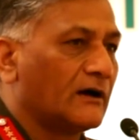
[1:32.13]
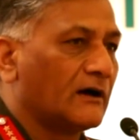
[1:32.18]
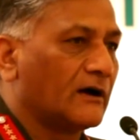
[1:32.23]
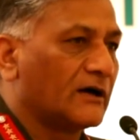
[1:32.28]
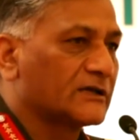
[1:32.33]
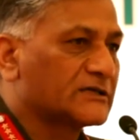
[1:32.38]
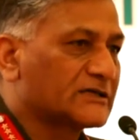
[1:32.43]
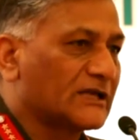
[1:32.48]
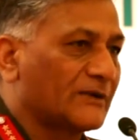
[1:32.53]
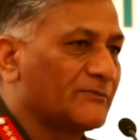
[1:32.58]

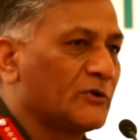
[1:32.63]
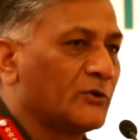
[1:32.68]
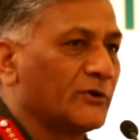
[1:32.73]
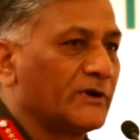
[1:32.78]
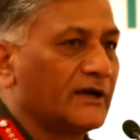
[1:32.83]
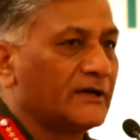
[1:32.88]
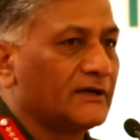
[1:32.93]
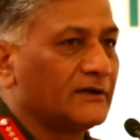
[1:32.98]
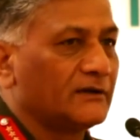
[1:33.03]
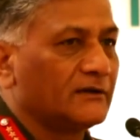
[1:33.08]
a
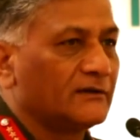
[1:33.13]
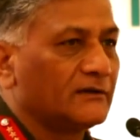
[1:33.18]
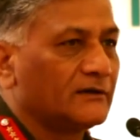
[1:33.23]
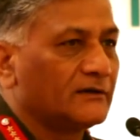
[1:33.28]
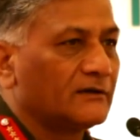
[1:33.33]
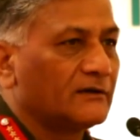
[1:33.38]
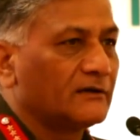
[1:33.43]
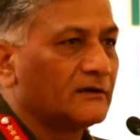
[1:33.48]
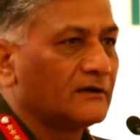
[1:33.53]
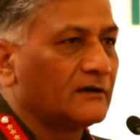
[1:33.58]
subunit,
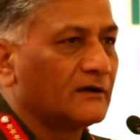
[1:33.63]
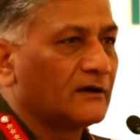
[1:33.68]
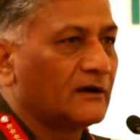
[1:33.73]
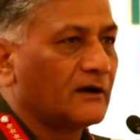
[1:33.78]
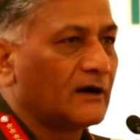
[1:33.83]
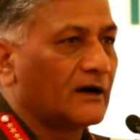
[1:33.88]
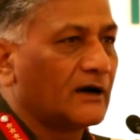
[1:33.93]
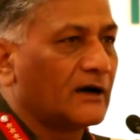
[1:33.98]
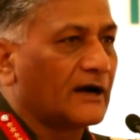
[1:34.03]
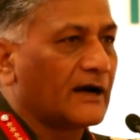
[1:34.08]

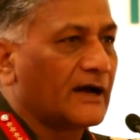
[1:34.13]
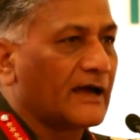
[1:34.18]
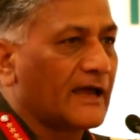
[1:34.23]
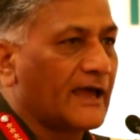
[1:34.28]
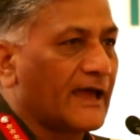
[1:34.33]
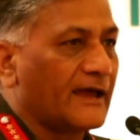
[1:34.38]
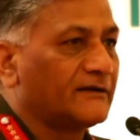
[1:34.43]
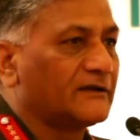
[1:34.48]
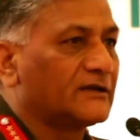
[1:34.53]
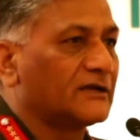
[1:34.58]

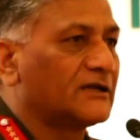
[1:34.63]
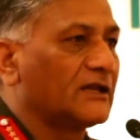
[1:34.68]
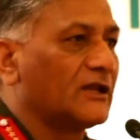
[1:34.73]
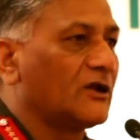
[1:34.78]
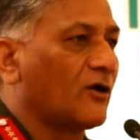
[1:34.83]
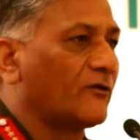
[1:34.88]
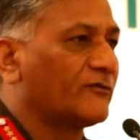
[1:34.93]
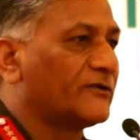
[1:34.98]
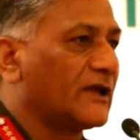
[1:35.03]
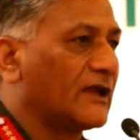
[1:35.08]
a entity
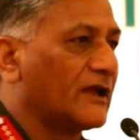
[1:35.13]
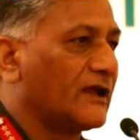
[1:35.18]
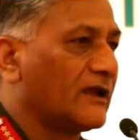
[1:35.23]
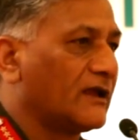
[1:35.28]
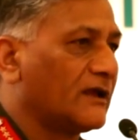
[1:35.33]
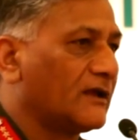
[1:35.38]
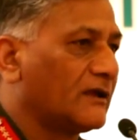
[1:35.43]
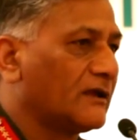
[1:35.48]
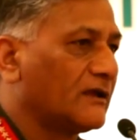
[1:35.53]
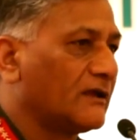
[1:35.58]
of
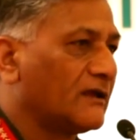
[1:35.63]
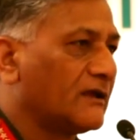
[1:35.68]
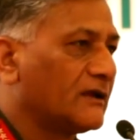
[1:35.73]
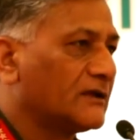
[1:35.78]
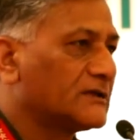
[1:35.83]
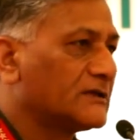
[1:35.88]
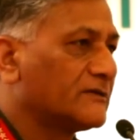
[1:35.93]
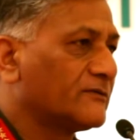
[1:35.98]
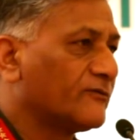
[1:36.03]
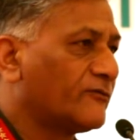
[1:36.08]
the
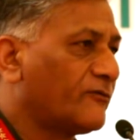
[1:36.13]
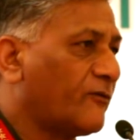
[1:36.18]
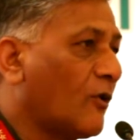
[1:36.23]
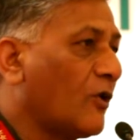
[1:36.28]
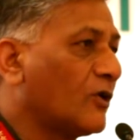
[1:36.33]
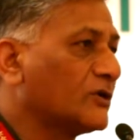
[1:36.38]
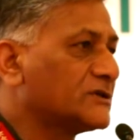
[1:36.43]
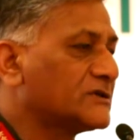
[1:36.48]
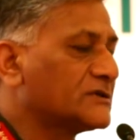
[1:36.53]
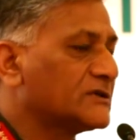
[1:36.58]

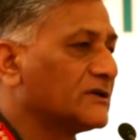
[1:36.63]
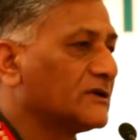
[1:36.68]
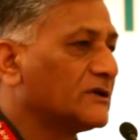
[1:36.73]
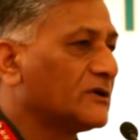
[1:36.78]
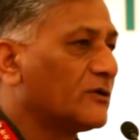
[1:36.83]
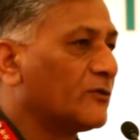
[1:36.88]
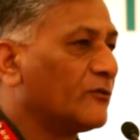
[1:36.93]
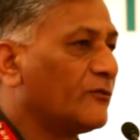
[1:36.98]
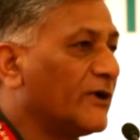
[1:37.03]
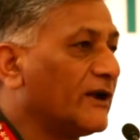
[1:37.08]

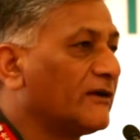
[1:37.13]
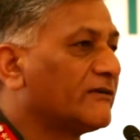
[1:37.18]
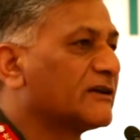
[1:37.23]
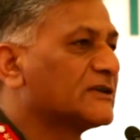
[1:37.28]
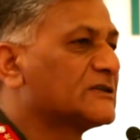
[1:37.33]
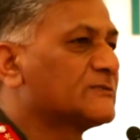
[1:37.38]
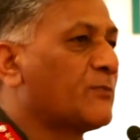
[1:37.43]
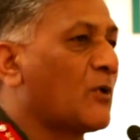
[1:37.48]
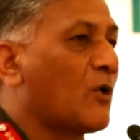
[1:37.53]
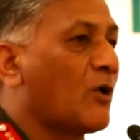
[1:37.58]
force will
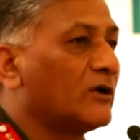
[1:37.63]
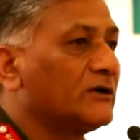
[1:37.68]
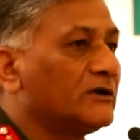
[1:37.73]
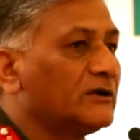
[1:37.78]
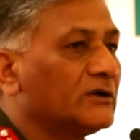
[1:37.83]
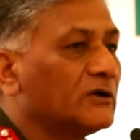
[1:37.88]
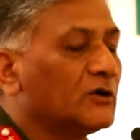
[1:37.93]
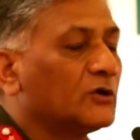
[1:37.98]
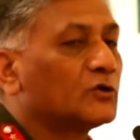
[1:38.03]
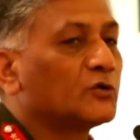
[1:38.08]
respond
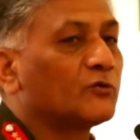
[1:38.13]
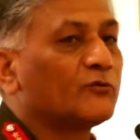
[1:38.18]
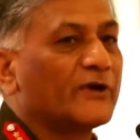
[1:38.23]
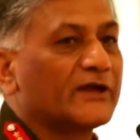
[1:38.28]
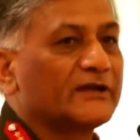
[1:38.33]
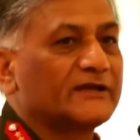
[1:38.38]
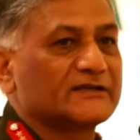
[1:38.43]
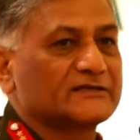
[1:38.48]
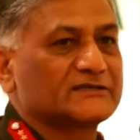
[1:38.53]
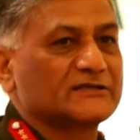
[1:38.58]
to
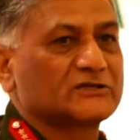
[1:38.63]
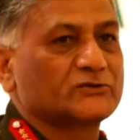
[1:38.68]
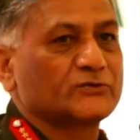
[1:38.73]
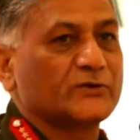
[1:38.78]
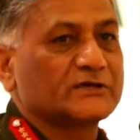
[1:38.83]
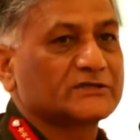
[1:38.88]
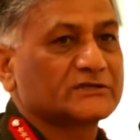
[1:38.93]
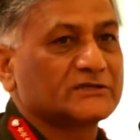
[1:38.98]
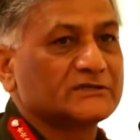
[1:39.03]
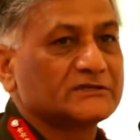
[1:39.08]
various
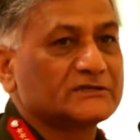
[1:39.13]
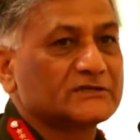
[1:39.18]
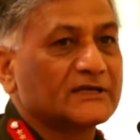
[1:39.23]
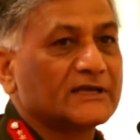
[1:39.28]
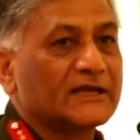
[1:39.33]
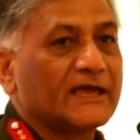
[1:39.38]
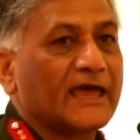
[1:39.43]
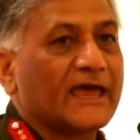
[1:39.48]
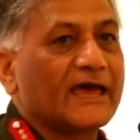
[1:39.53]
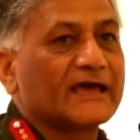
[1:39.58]

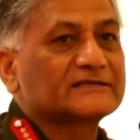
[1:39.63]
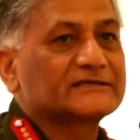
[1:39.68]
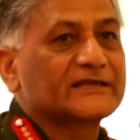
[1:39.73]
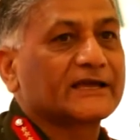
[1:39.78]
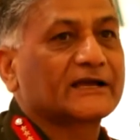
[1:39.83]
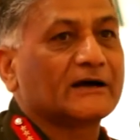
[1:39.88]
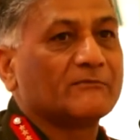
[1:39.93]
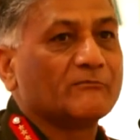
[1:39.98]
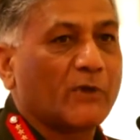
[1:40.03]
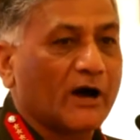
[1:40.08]
situations as
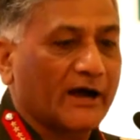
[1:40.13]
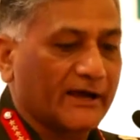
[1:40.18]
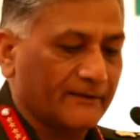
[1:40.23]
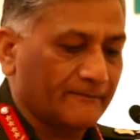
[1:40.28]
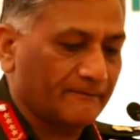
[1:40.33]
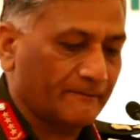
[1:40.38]
they come by.